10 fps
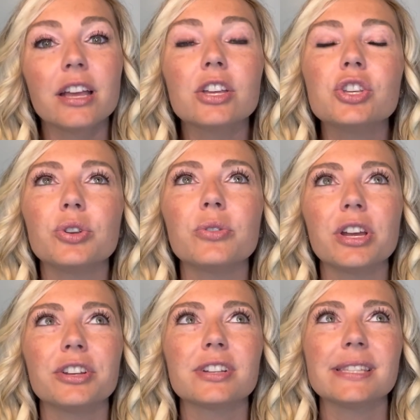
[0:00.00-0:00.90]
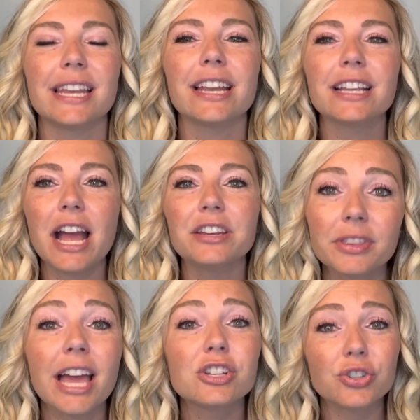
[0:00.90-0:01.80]
you don't understand kind of
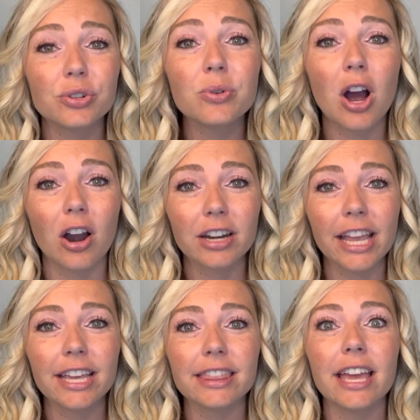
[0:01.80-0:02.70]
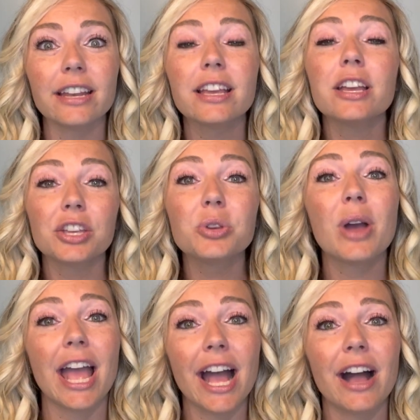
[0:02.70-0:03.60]
that true heartache that you
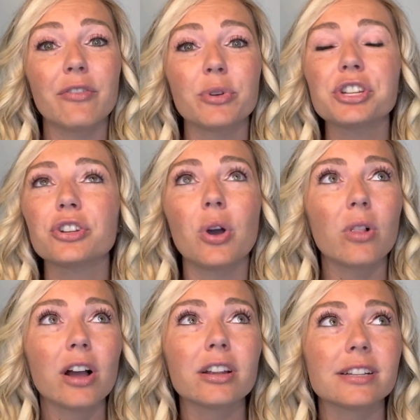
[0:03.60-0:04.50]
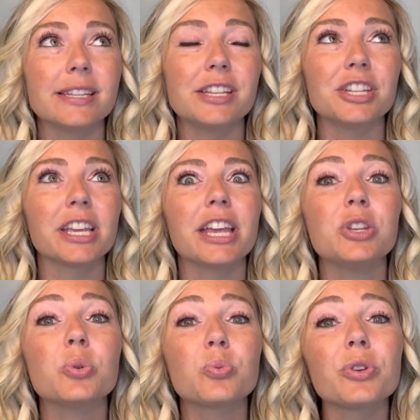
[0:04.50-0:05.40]
have when you're no longer teaching, and
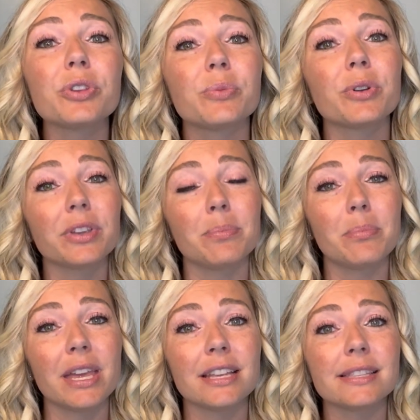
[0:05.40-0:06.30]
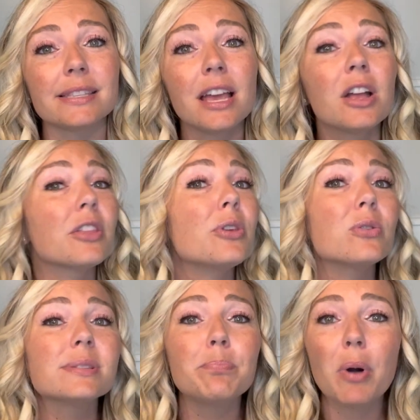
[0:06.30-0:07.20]
you really miss
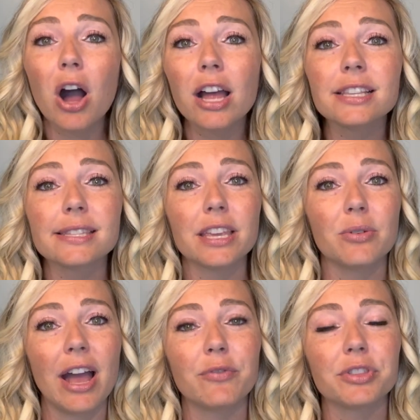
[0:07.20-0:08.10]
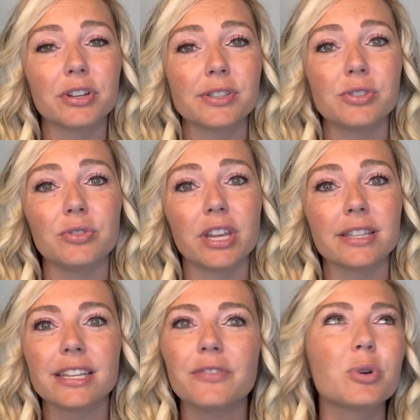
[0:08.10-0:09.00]
those bonds that you have with your
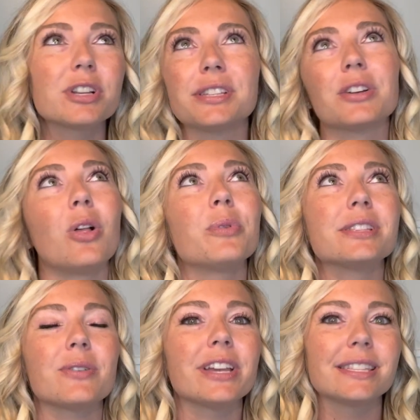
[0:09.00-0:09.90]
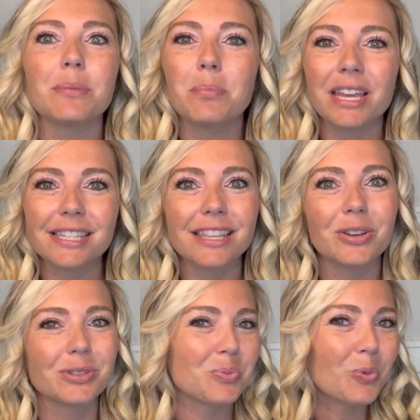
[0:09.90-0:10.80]
students. And of course, you're always going to miss
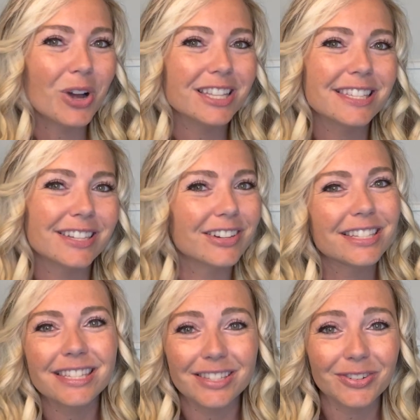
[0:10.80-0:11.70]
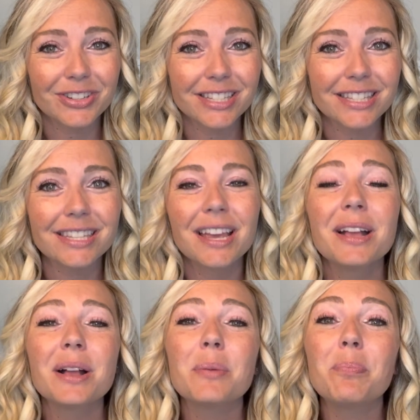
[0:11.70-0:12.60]
those one certain students,
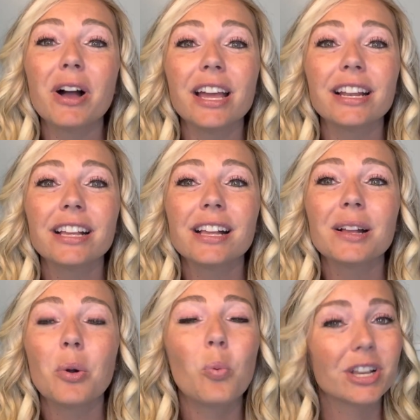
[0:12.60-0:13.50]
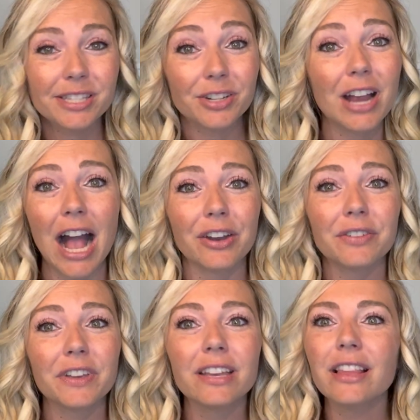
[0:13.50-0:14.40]
but once you're out
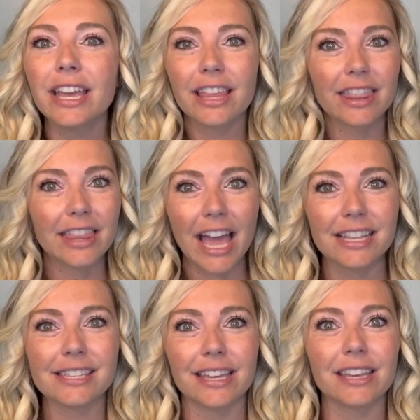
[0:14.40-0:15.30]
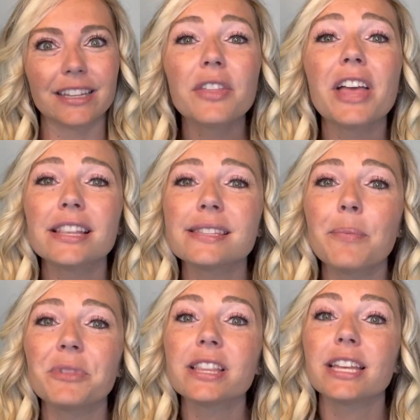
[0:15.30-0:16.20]
of it, like that's it. That's
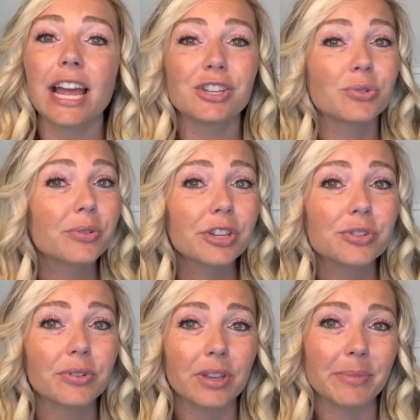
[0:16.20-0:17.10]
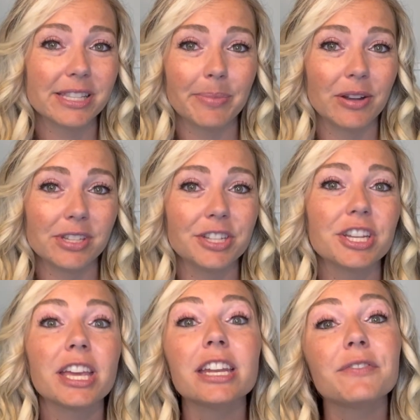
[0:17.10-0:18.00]
something that I truly miss about
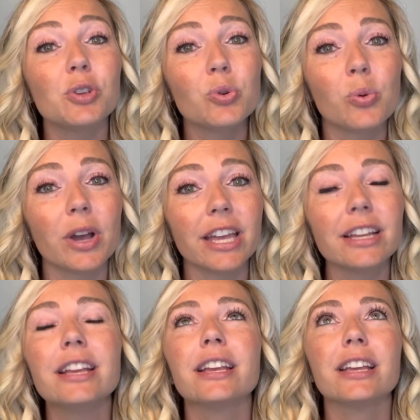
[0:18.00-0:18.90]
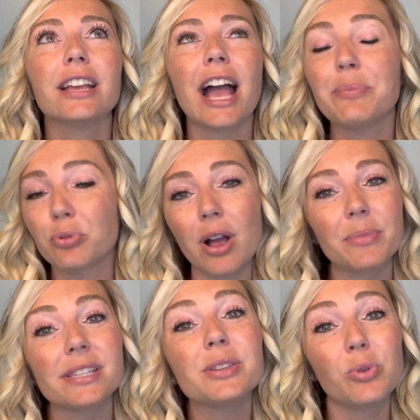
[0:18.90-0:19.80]
teaching. And if you quit, I
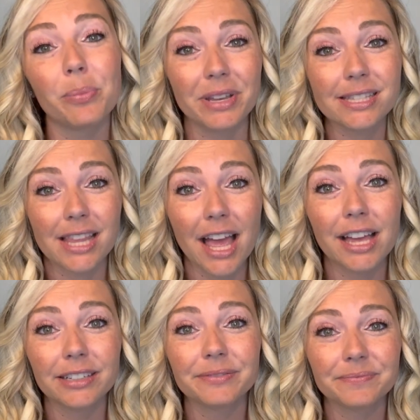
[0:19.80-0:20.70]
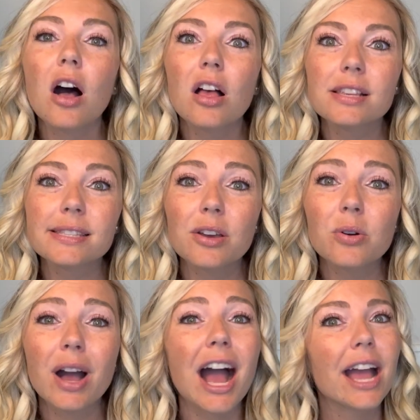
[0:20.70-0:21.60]
promise you will miss that. Also,
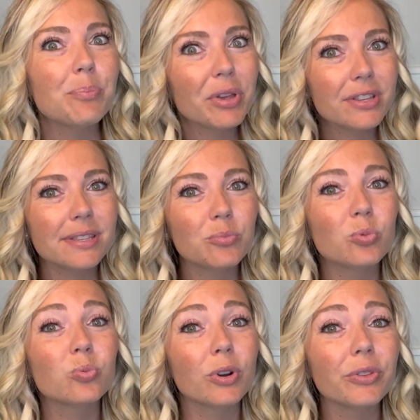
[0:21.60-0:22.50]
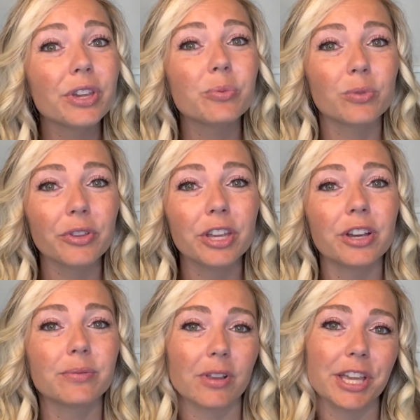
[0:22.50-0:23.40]
I built some really
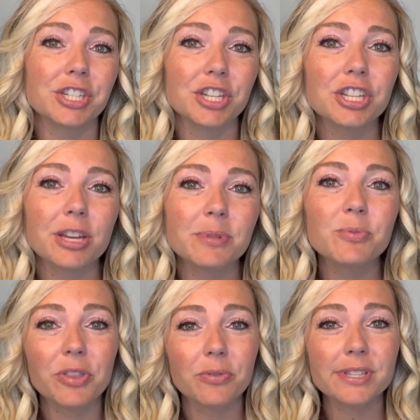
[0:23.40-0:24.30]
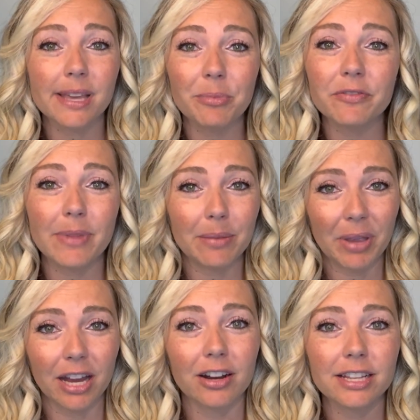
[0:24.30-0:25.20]
good relationships with some of my
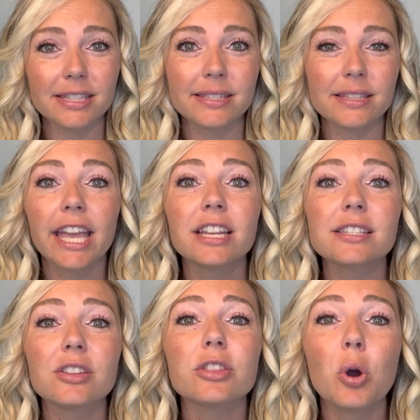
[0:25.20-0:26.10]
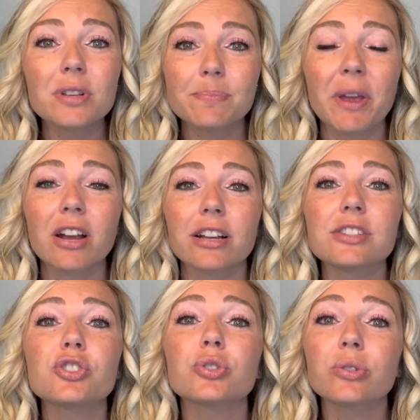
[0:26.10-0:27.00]
parents, and those
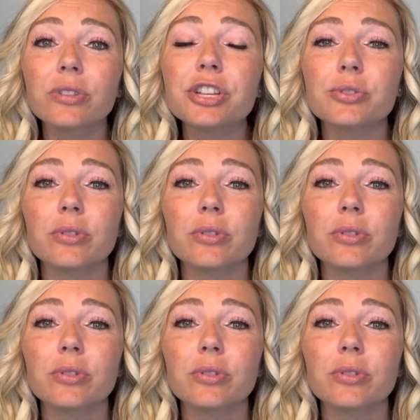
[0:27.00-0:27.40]
parents truly